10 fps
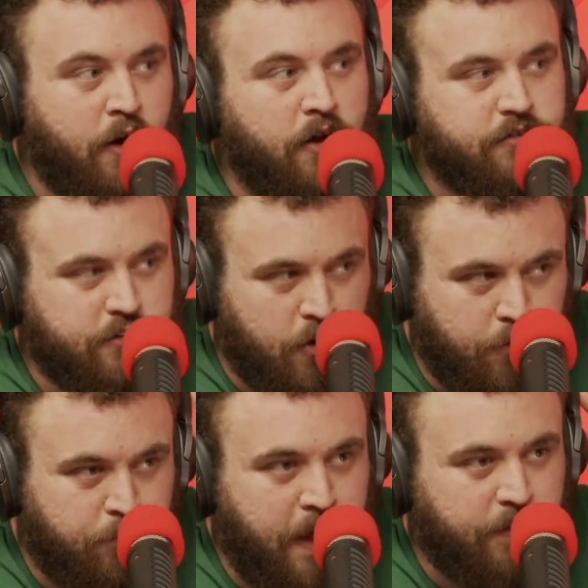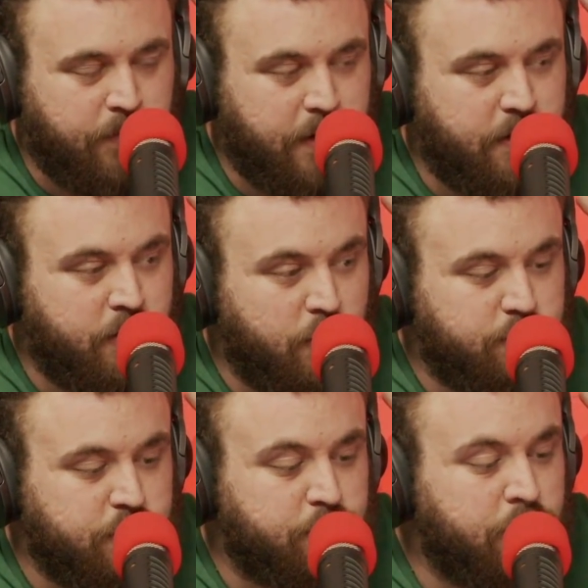and also the fact that, you know,
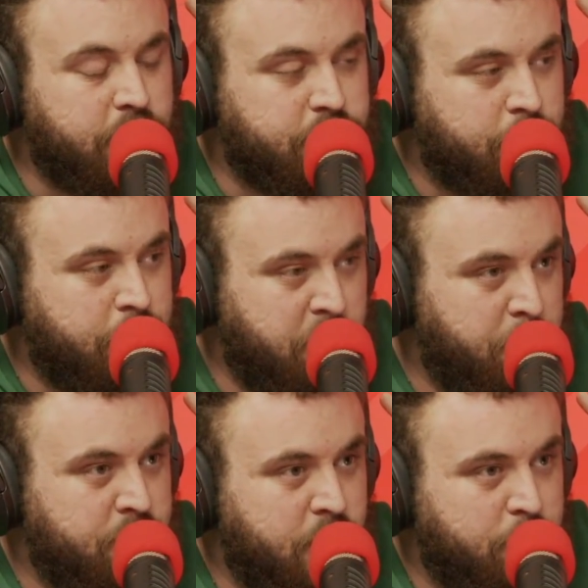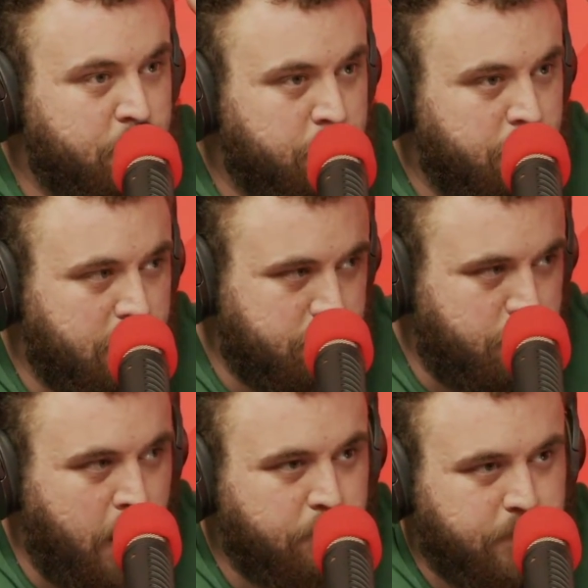she's flushing 50% of her
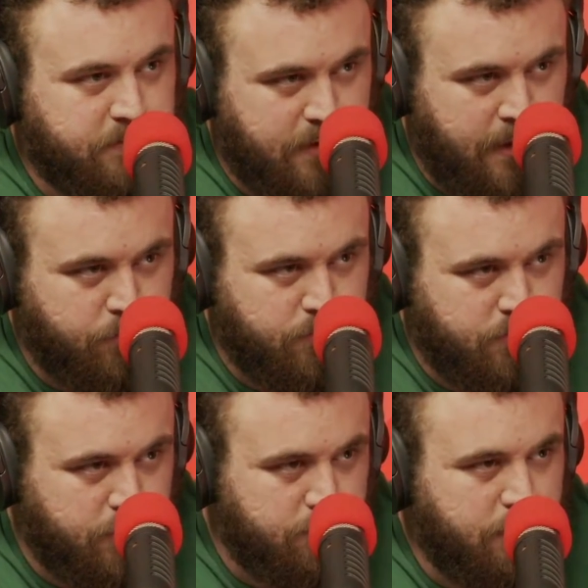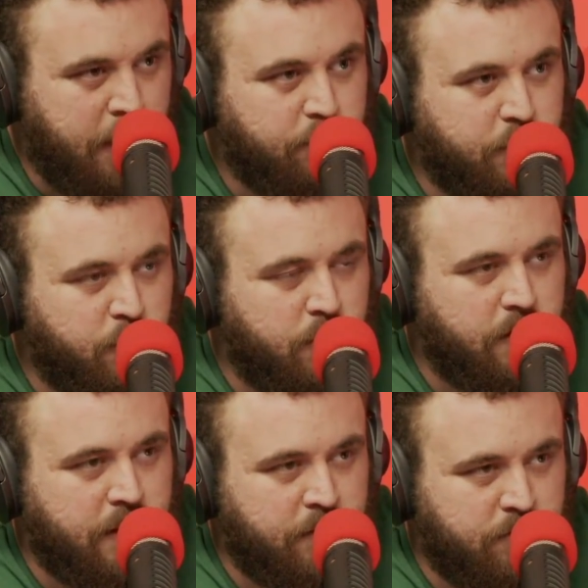profits out the
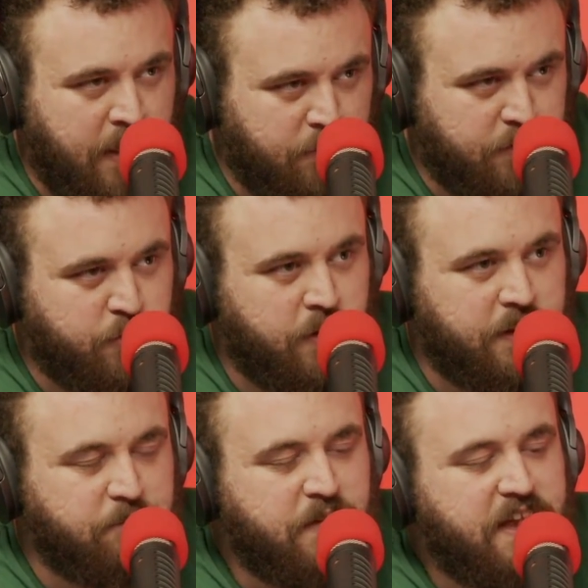door and down the toilet.